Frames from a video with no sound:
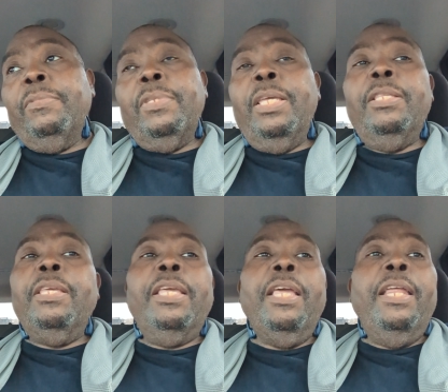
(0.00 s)
They,
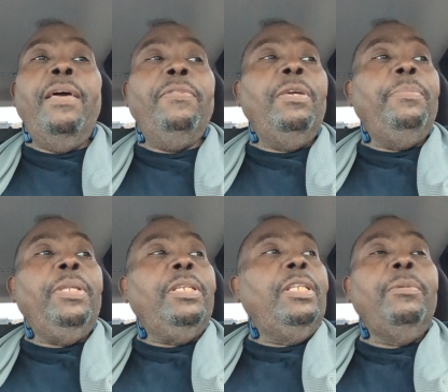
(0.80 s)
they can't have the
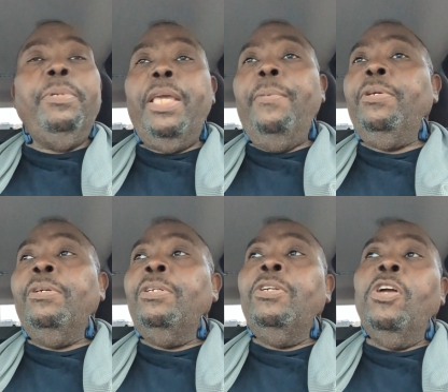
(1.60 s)
ability to be able to
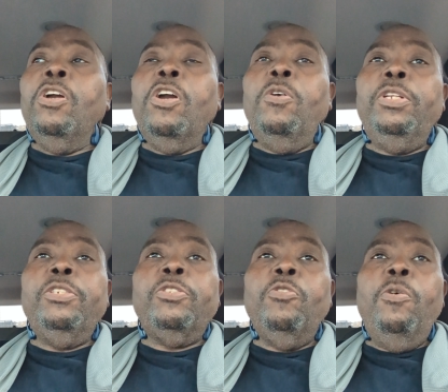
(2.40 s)
go to the
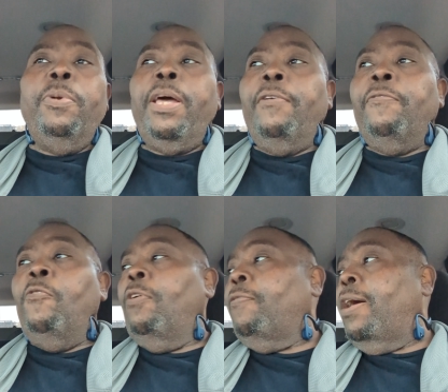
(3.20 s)
store without
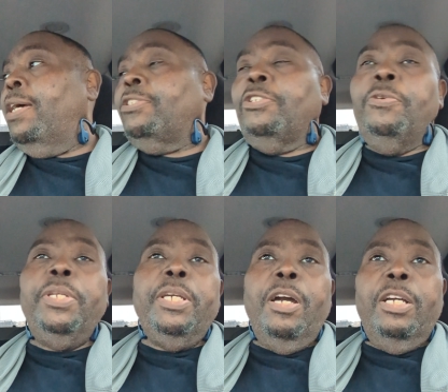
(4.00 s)
four or five
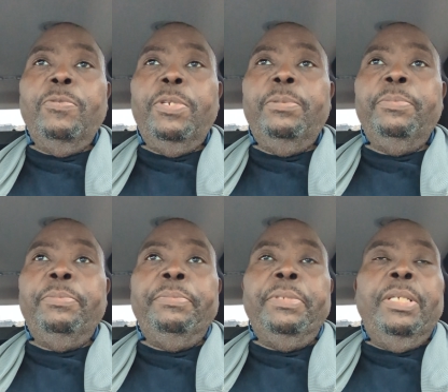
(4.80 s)
security guards with them
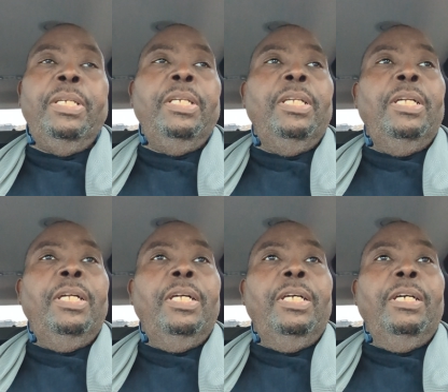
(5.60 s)

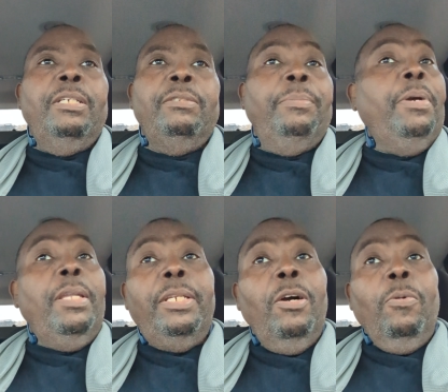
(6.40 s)
uh, they
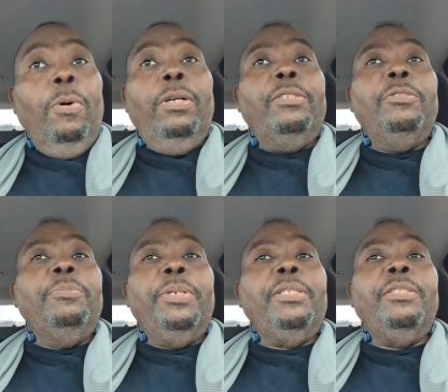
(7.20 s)
probably don't want to,
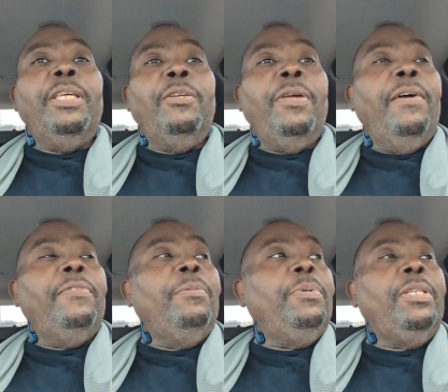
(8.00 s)
but they don't have
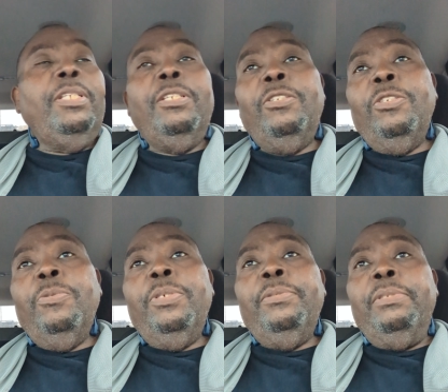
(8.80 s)
the ability to
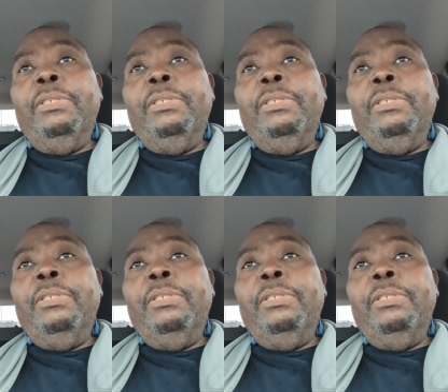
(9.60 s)
do it.